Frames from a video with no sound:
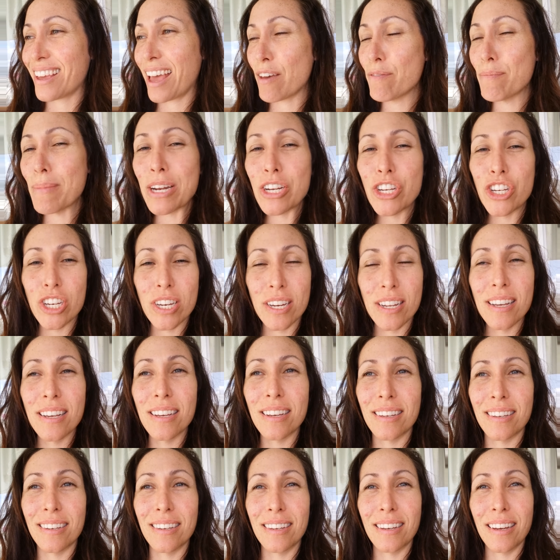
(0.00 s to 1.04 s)
I've mentioned it
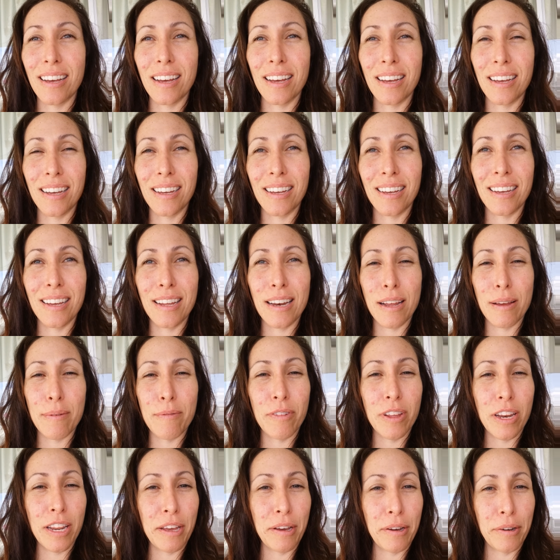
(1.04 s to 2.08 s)
in a
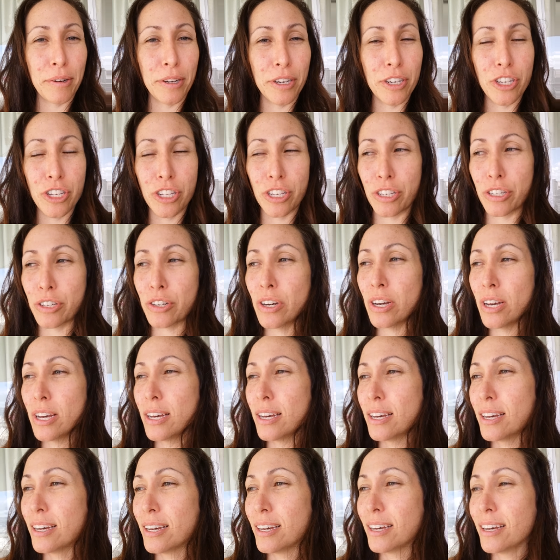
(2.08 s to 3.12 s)
video or two.
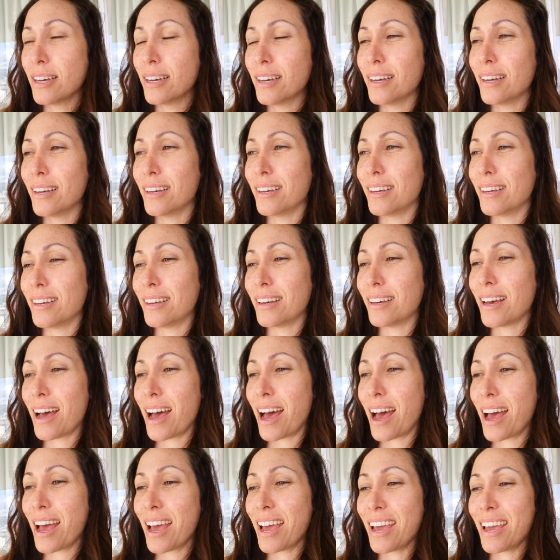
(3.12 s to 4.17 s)

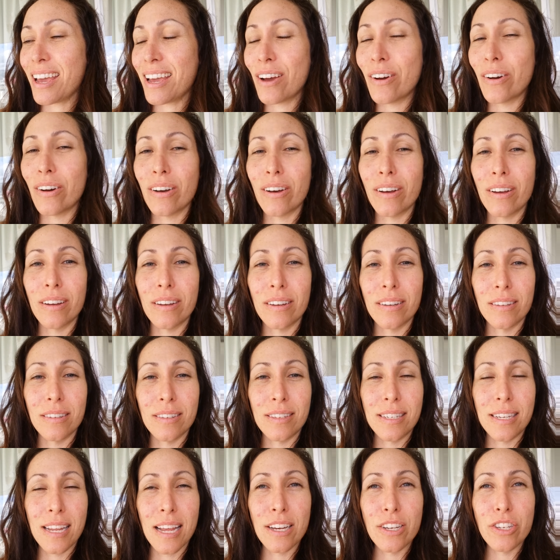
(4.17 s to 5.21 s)
I
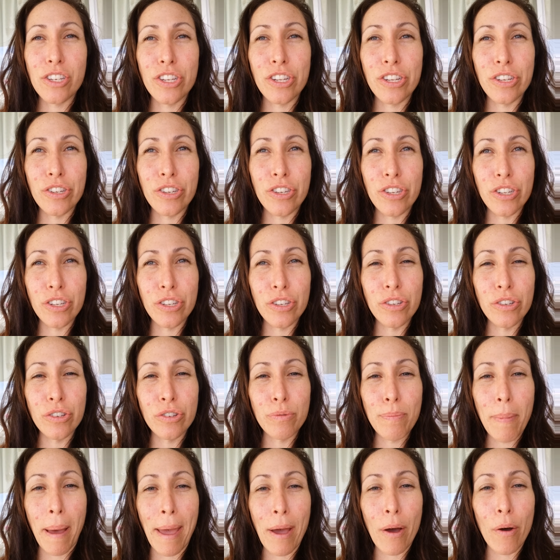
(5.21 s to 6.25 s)
tend to
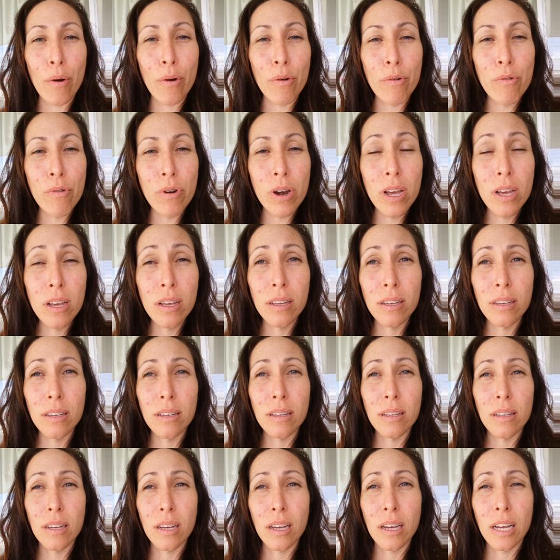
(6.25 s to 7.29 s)
do my
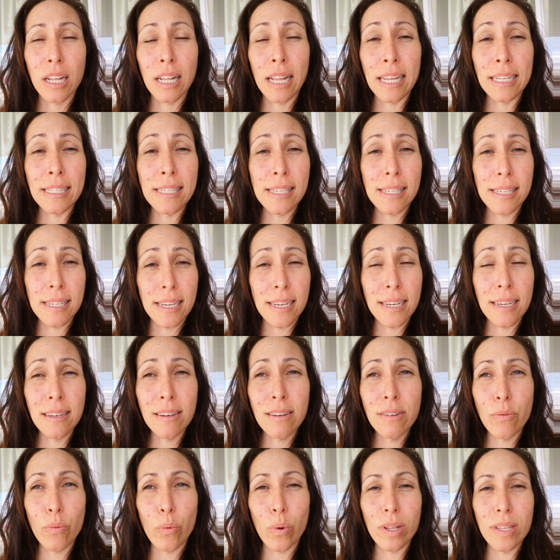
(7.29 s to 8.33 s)
own
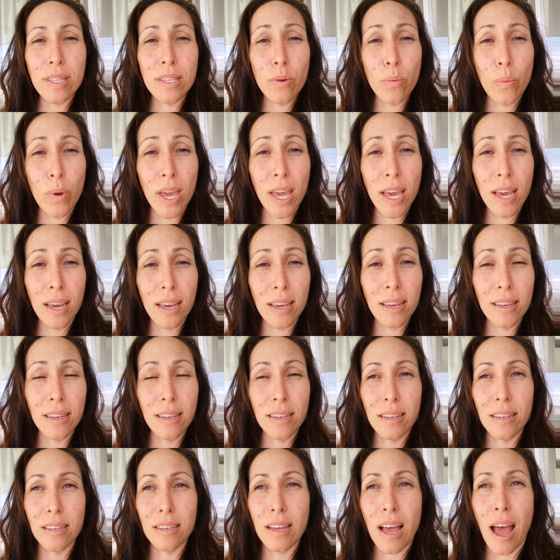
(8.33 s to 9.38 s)
cleansing once a week.
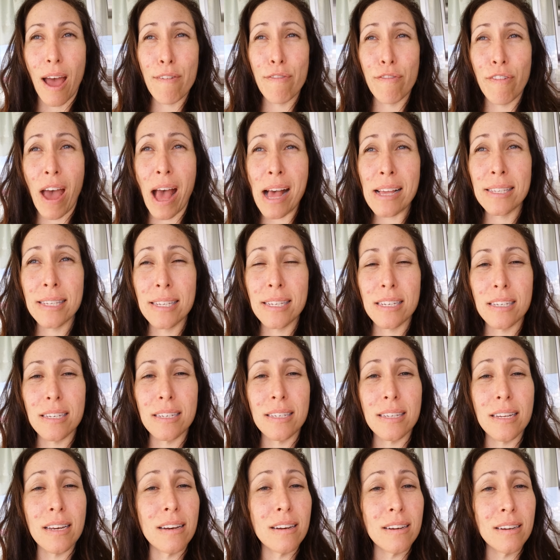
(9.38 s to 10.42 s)
I fast
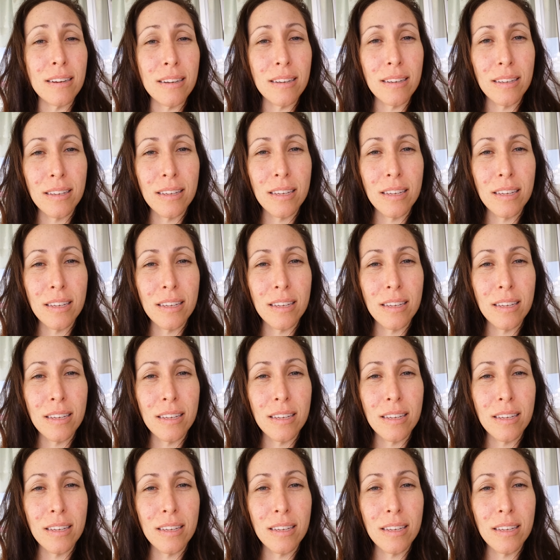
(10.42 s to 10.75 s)
dinner,